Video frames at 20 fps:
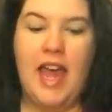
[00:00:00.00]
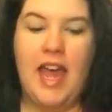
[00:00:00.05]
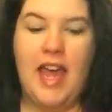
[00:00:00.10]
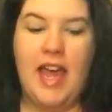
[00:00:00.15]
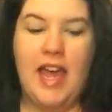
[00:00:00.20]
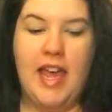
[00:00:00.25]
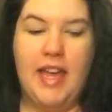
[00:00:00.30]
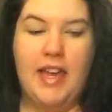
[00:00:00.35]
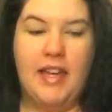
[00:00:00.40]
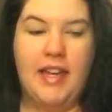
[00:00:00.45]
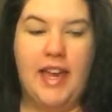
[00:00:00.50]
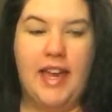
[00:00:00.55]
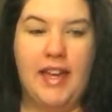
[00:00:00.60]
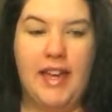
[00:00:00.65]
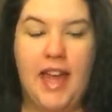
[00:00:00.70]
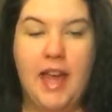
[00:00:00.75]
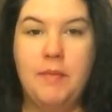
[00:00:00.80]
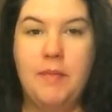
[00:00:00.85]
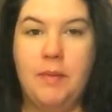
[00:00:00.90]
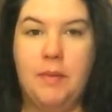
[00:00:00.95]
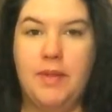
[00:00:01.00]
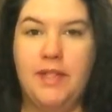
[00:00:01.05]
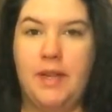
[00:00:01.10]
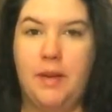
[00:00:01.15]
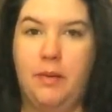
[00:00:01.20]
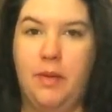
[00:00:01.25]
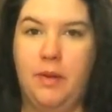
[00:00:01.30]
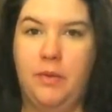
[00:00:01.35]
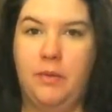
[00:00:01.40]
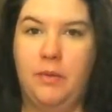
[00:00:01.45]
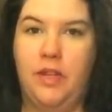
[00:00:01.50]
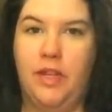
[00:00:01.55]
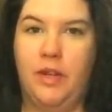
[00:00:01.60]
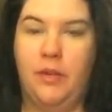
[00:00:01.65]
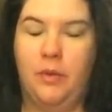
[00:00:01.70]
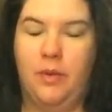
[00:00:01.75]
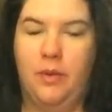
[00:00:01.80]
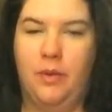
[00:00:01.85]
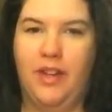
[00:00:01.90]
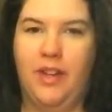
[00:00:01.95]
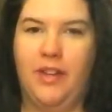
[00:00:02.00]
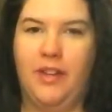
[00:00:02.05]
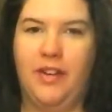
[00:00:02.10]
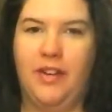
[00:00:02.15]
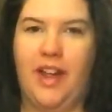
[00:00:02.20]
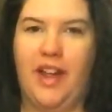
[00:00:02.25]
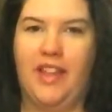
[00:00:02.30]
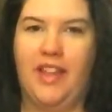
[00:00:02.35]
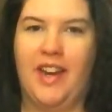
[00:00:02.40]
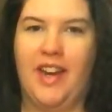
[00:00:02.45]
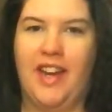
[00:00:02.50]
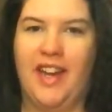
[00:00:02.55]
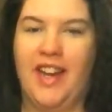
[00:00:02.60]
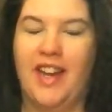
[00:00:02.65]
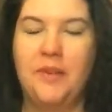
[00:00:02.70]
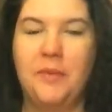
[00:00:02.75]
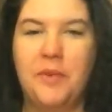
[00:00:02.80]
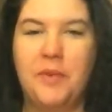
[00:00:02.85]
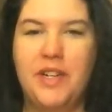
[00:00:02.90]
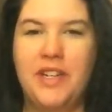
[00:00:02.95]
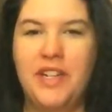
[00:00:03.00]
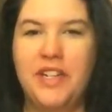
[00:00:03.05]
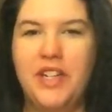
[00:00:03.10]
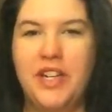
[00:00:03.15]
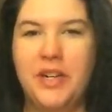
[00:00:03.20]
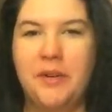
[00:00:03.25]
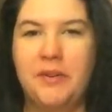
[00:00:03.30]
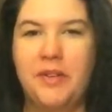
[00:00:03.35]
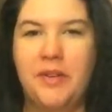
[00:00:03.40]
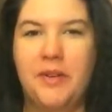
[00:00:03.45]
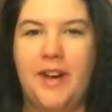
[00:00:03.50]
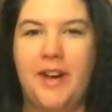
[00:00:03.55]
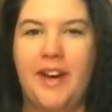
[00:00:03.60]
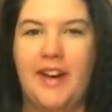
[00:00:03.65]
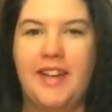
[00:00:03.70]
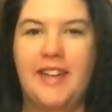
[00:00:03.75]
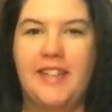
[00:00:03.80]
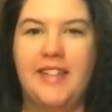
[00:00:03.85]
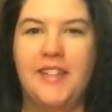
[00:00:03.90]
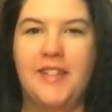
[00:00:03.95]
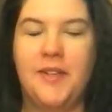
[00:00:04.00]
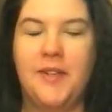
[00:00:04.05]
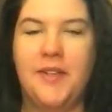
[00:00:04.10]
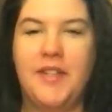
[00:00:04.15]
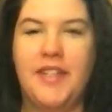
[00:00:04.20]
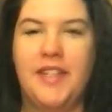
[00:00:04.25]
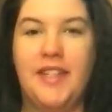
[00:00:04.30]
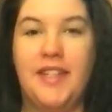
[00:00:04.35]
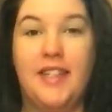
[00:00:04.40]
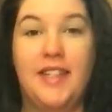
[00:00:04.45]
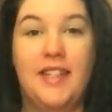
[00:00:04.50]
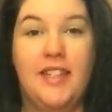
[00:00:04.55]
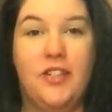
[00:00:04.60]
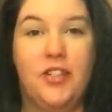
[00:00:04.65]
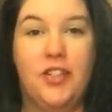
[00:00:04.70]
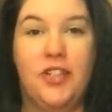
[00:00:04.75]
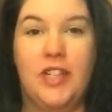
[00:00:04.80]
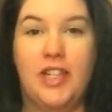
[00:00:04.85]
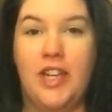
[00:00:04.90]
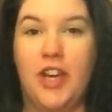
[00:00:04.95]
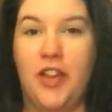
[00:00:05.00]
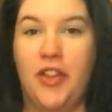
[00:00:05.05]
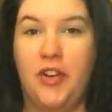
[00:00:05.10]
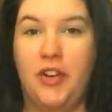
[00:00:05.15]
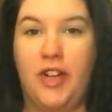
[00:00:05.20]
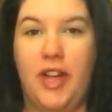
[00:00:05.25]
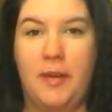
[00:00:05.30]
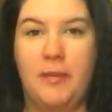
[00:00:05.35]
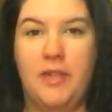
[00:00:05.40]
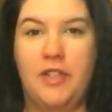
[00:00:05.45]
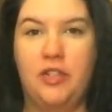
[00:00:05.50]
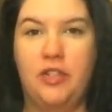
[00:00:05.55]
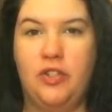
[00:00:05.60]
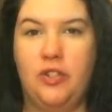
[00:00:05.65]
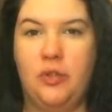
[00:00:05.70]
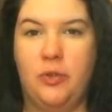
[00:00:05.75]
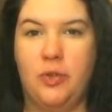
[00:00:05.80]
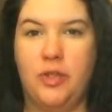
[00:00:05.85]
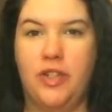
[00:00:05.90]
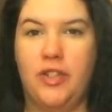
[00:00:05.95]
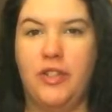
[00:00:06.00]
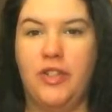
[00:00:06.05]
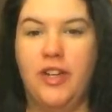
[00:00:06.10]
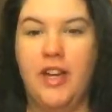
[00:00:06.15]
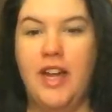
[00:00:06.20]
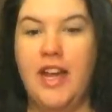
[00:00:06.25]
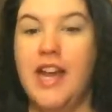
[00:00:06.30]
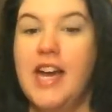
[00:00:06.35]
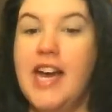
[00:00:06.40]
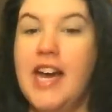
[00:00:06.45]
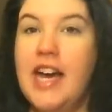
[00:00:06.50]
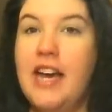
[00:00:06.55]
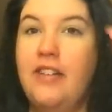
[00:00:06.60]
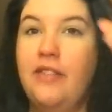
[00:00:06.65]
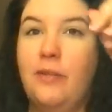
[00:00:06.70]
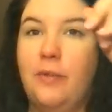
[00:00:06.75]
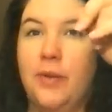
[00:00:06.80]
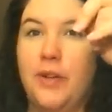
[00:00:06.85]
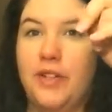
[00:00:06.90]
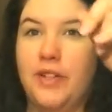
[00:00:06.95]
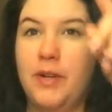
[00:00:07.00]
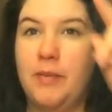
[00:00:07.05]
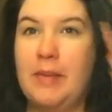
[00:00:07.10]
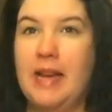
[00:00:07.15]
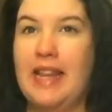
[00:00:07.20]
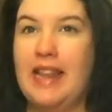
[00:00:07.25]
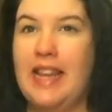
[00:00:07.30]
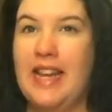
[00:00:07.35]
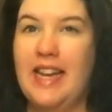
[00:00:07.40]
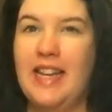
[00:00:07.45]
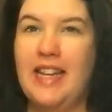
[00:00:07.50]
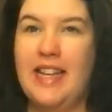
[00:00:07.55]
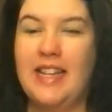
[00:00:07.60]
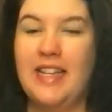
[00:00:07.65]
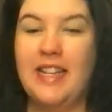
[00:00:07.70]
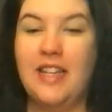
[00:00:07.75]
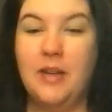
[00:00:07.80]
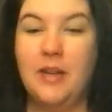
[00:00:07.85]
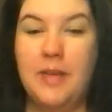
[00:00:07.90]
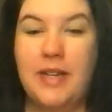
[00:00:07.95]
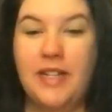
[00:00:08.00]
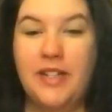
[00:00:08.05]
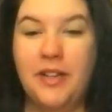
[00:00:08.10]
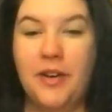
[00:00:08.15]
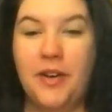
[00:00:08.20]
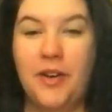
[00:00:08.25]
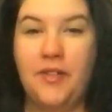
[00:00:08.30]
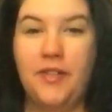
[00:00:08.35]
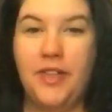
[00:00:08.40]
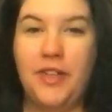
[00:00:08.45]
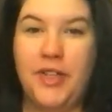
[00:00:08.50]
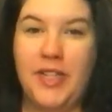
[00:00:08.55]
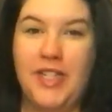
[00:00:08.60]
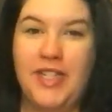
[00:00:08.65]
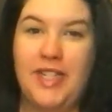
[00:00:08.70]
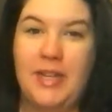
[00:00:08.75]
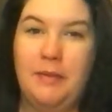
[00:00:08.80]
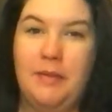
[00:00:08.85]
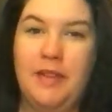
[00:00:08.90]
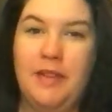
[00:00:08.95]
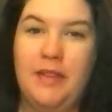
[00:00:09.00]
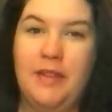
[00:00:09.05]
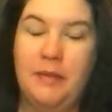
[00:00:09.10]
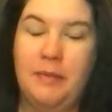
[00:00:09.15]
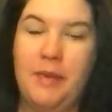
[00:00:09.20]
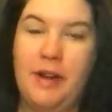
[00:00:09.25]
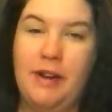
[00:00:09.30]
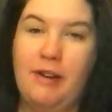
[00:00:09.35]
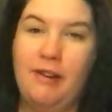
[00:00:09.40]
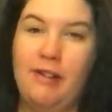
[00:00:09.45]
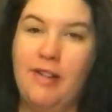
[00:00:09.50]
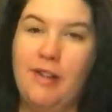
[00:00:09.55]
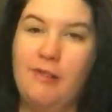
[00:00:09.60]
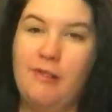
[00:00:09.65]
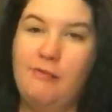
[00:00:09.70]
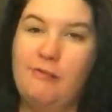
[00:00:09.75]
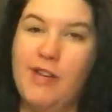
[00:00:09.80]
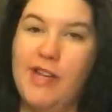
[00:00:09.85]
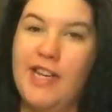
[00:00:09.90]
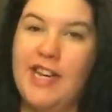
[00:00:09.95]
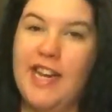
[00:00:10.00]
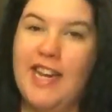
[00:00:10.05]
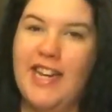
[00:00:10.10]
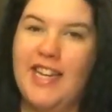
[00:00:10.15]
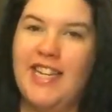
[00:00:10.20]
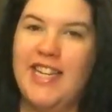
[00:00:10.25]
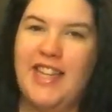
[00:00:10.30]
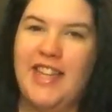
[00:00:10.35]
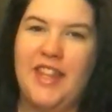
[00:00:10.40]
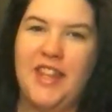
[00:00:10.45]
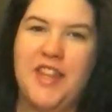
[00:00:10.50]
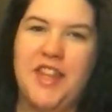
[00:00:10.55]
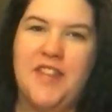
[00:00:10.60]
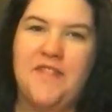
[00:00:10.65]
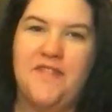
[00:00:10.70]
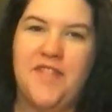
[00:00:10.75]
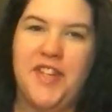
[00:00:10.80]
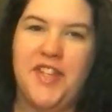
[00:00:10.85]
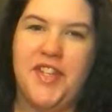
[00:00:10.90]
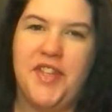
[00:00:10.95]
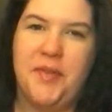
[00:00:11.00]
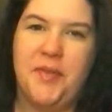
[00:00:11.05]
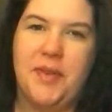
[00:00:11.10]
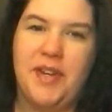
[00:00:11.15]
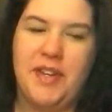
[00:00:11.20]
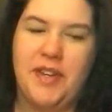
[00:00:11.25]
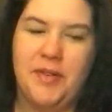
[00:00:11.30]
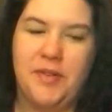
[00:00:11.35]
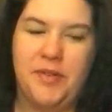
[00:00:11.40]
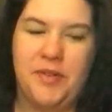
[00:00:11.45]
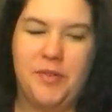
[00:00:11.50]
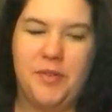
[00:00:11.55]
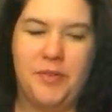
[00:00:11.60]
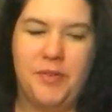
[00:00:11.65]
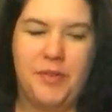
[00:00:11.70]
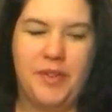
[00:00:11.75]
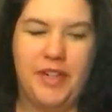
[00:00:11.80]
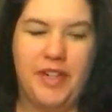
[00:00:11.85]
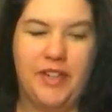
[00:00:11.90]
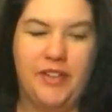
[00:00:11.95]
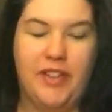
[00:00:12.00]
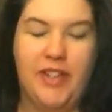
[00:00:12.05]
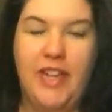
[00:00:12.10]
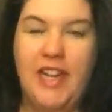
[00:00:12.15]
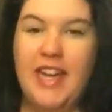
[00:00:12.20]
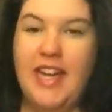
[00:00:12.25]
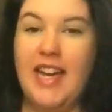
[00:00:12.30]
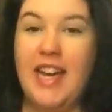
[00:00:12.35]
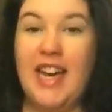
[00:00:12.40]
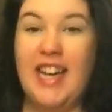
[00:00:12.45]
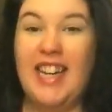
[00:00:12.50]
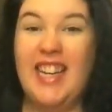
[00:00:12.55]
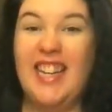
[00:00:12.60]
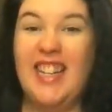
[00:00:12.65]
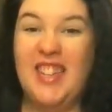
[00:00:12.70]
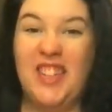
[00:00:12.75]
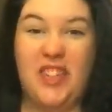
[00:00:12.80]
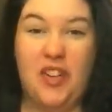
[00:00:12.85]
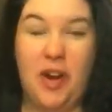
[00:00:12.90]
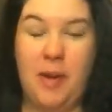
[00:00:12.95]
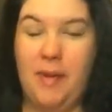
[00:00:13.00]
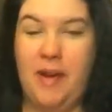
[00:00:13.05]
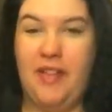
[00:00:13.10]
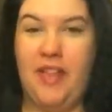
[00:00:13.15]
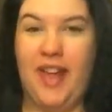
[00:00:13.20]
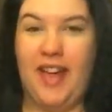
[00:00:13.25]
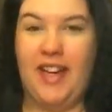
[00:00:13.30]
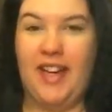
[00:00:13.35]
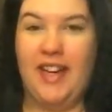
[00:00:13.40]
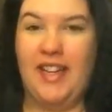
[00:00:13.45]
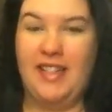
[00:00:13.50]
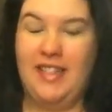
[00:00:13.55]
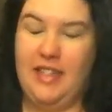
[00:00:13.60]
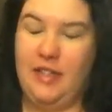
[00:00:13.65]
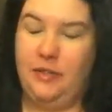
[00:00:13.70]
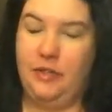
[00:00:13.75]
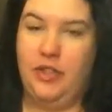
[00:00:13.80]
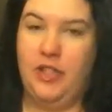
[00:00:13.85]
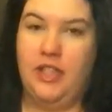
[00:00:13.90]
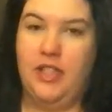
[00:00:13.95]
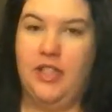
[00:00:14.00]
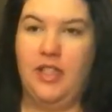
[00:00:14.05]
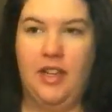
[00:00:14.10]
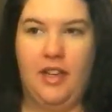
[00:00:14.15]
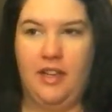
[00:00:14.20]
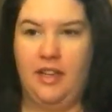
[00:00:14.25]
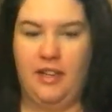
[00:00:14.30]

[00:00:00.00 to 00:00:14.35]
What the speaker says: and I came up with something really cool the other day that I kind of wanted to share with you guys. So this is just another Layman's tutorial. I've worked on my lighting a little bit, so hopefully you can see me a little better than when I did the in front of the window tutorial. Again, sorry about that, guys. It was just,